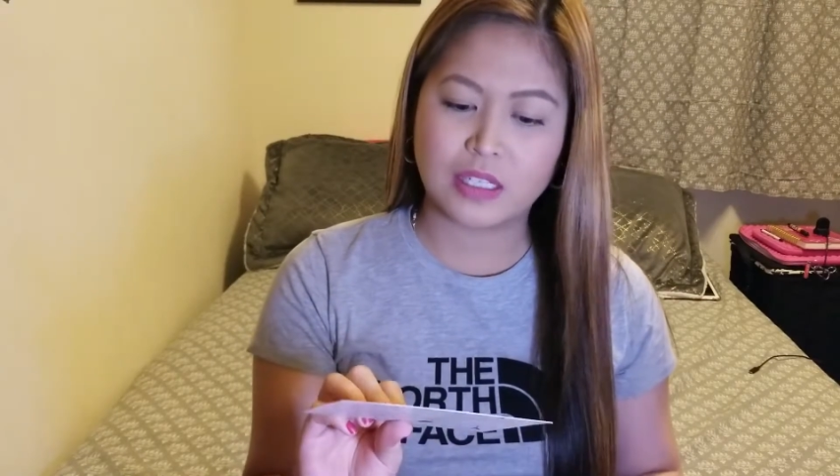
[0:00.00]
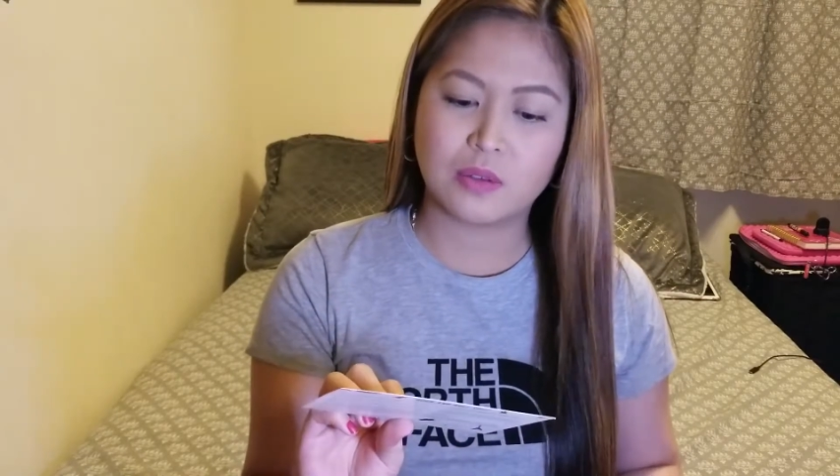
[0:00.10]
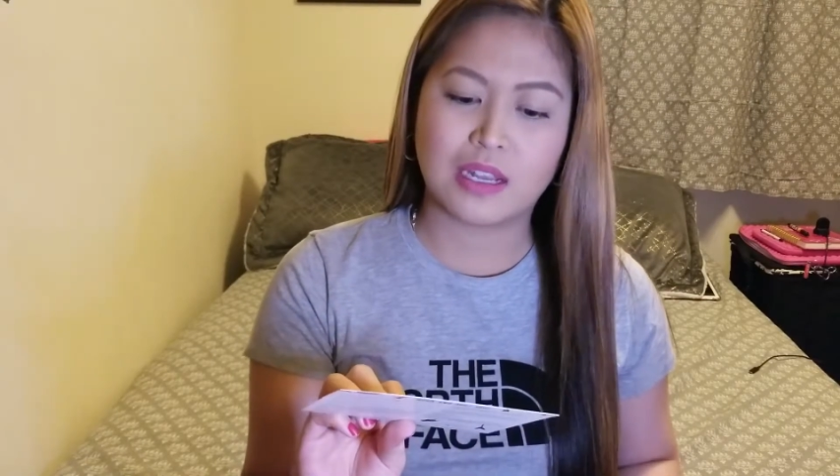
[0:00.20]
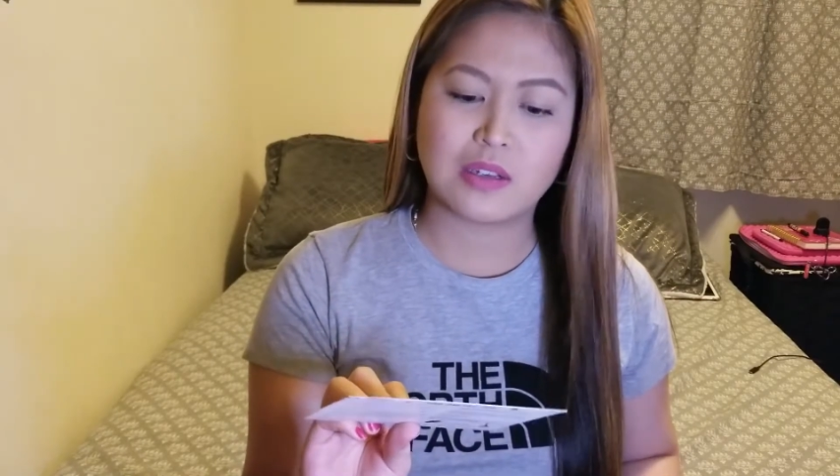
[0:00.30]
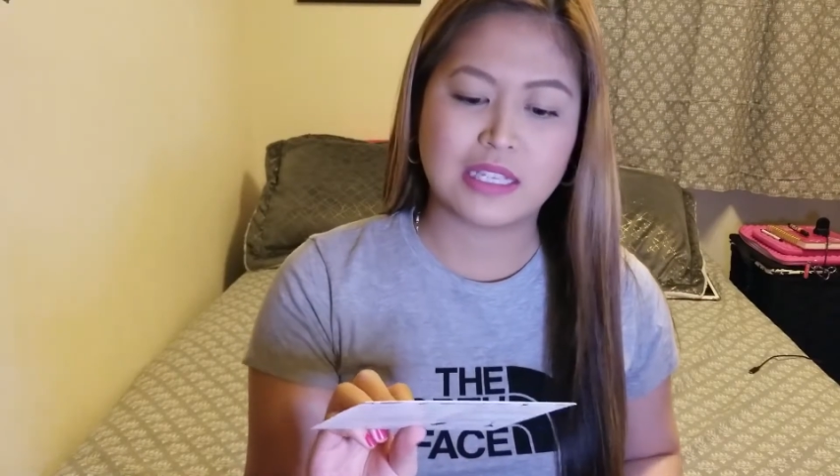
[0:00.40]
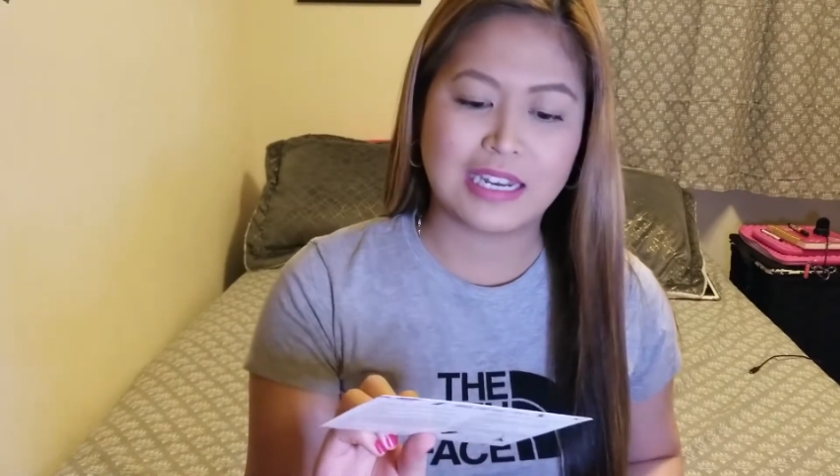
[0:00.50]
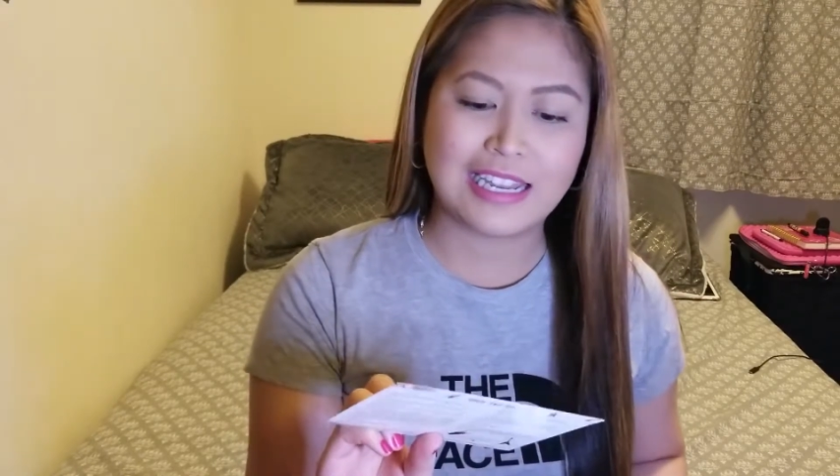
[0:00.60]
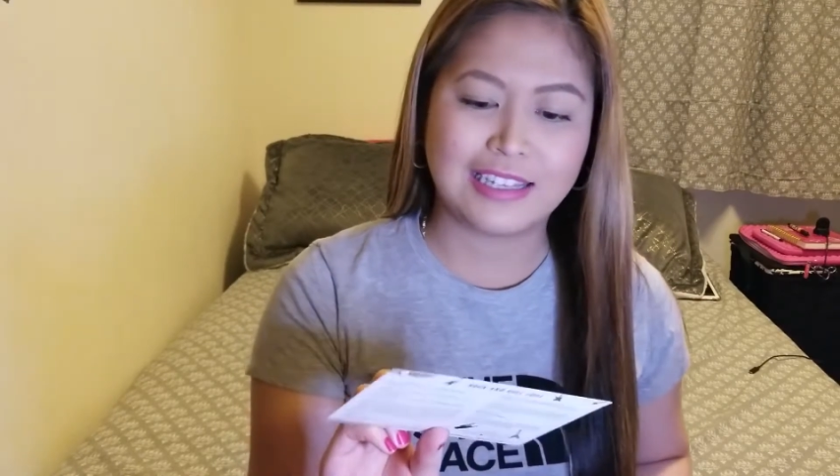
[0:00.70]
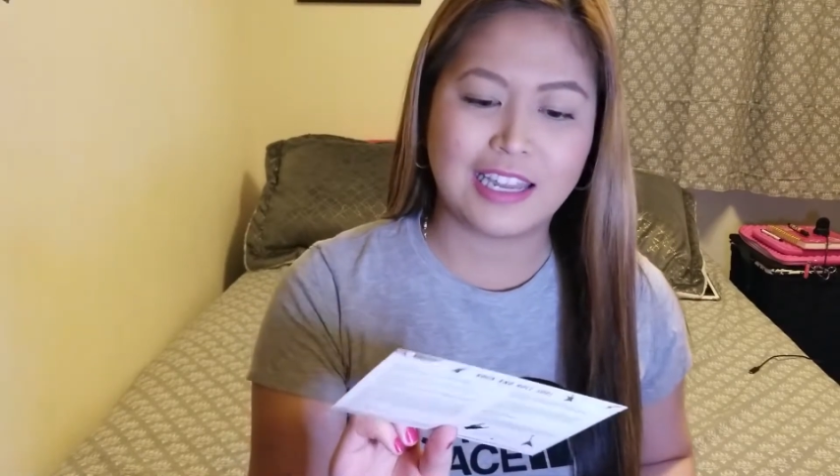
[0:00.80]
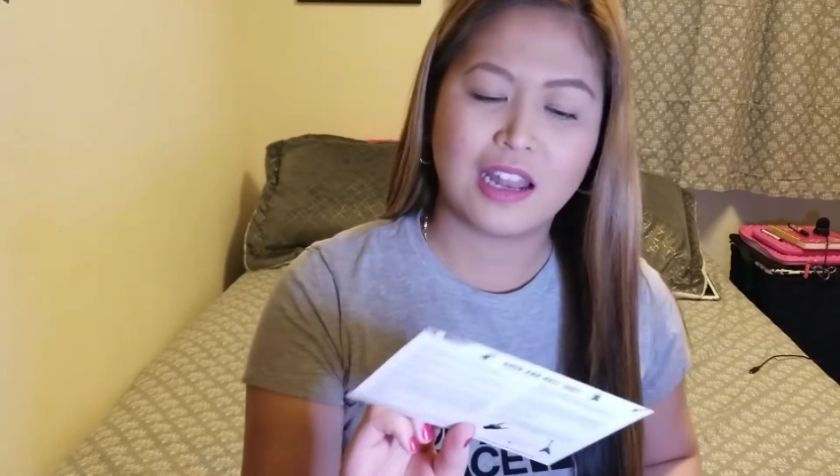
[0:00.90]

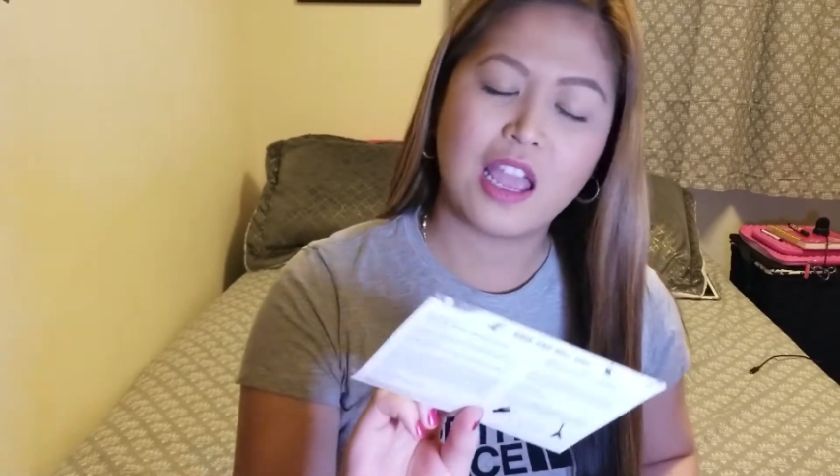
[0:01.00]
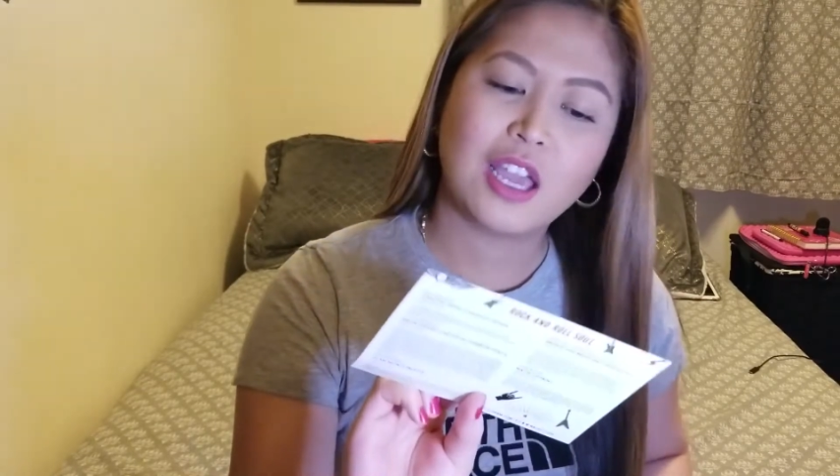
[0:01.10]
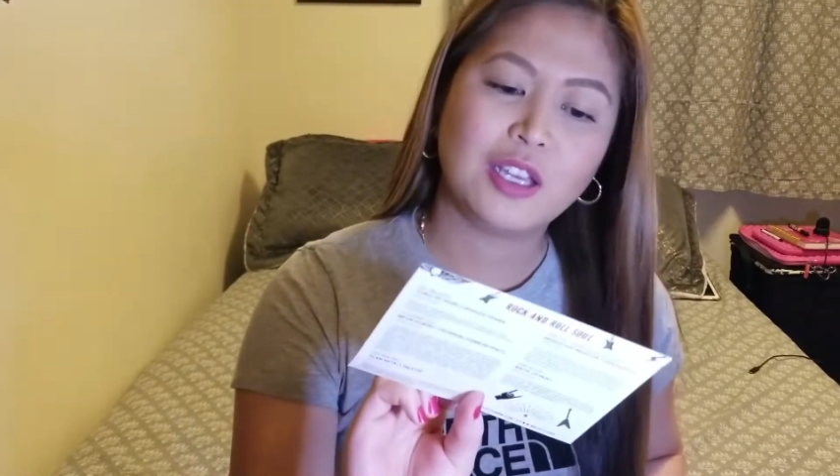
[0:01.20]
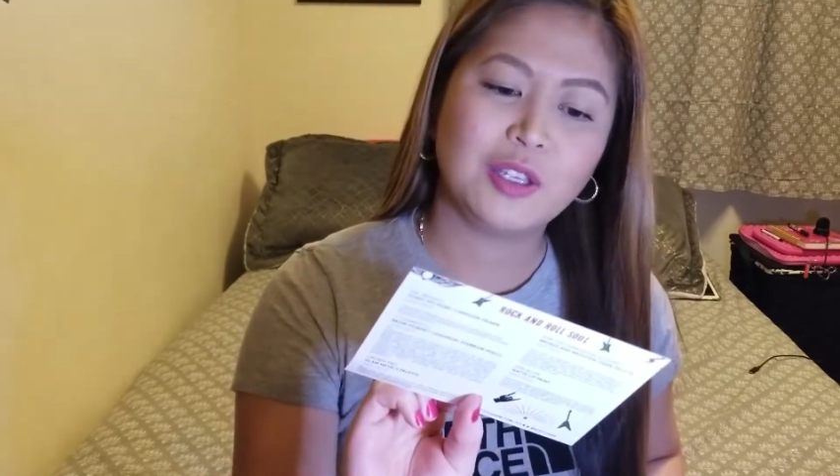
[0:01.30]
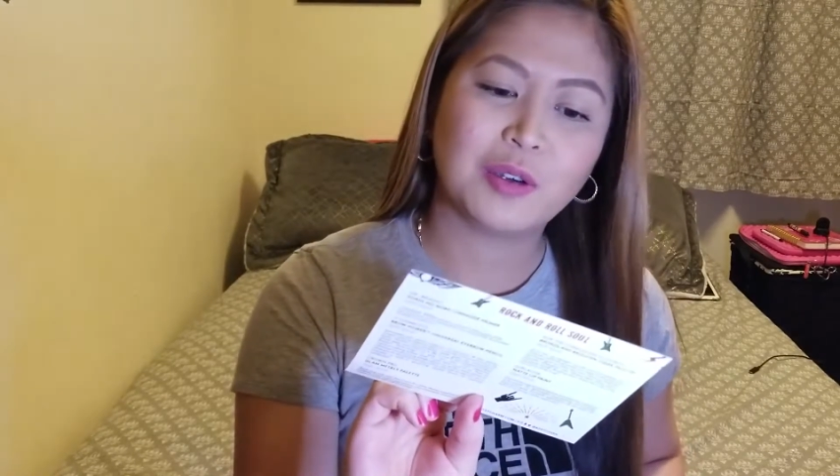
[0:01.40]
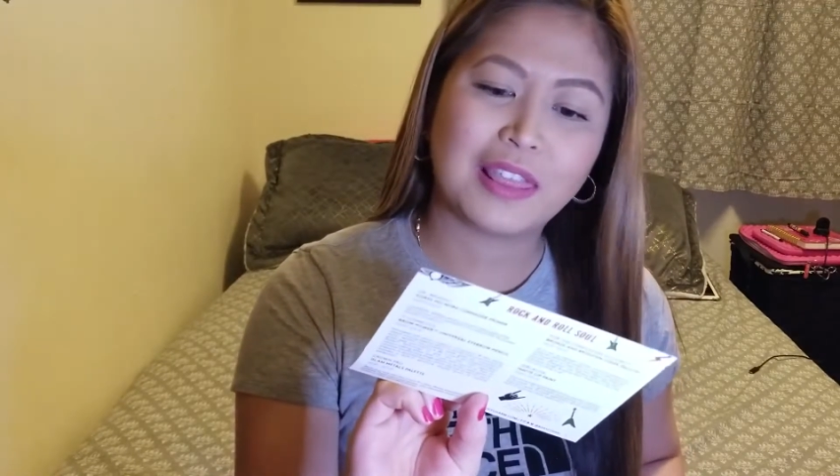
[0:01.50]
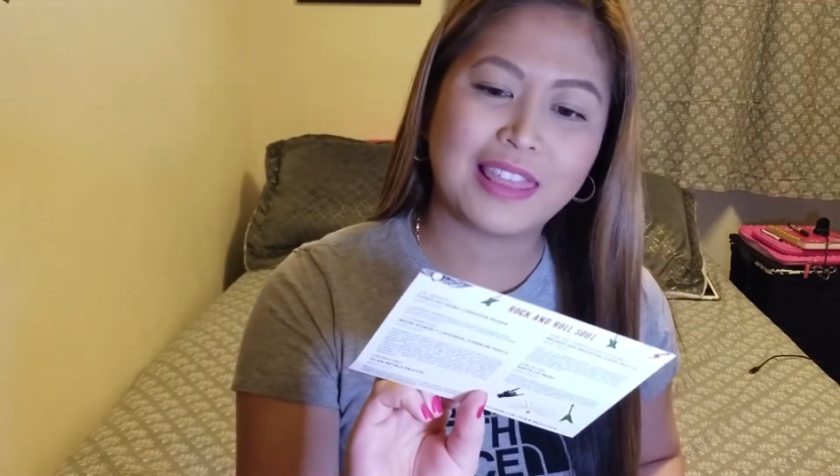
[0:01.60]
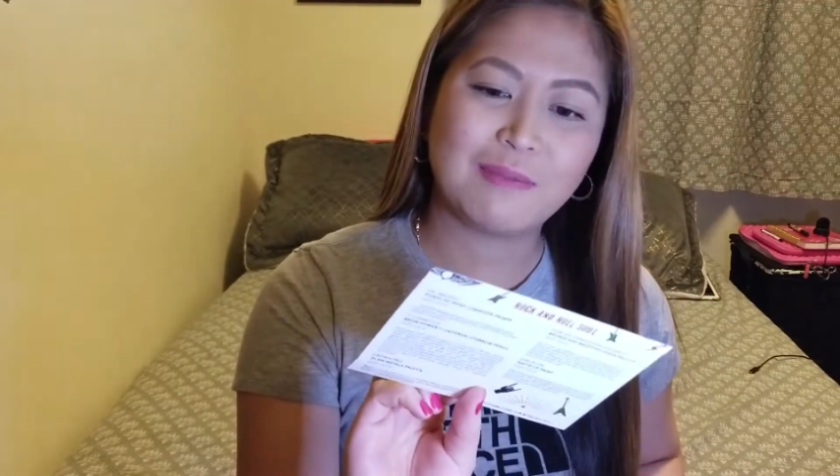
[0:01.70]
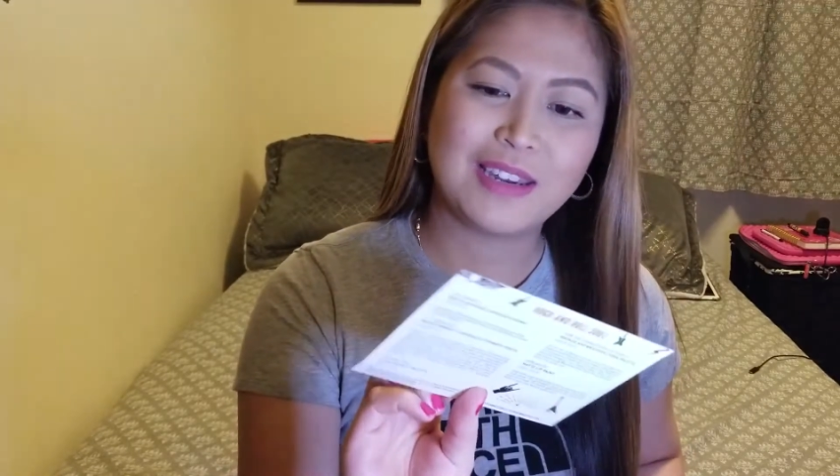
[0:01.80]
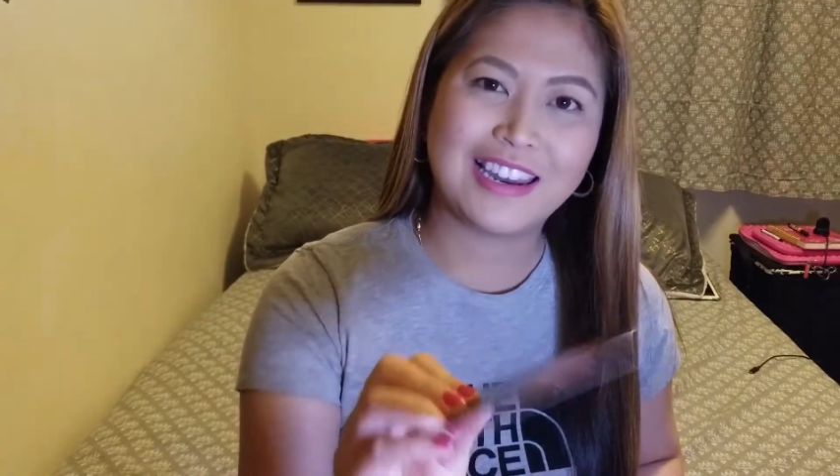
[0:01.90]
2018, yung
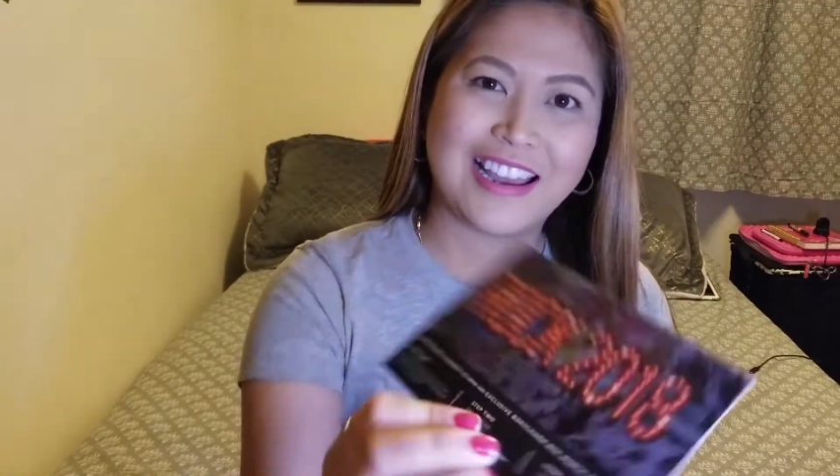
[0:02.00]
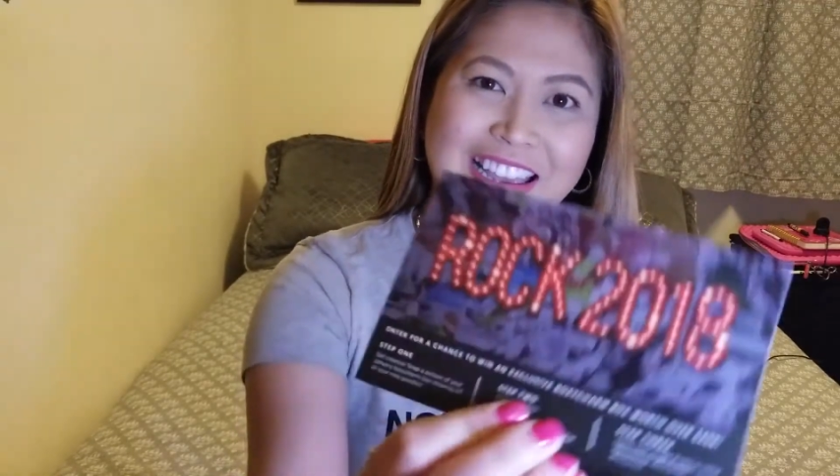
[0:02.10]
theme nila